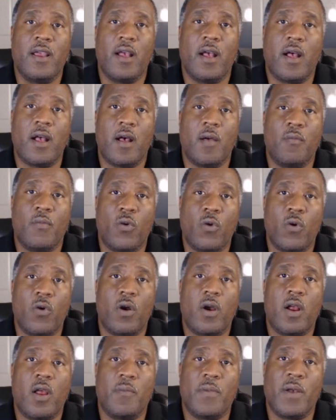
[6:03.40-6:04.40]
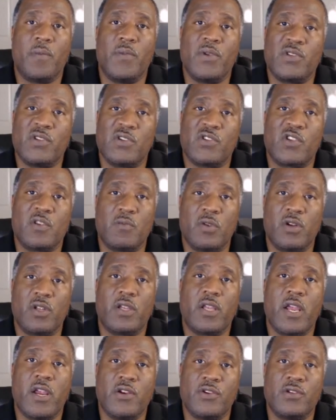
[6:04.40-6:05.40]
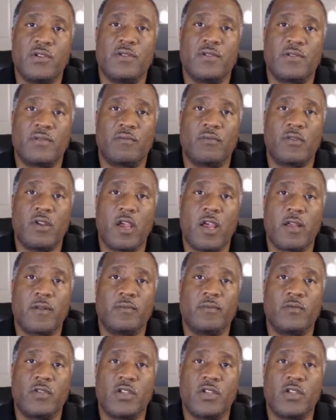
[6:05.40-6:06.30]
more about business communications, okay?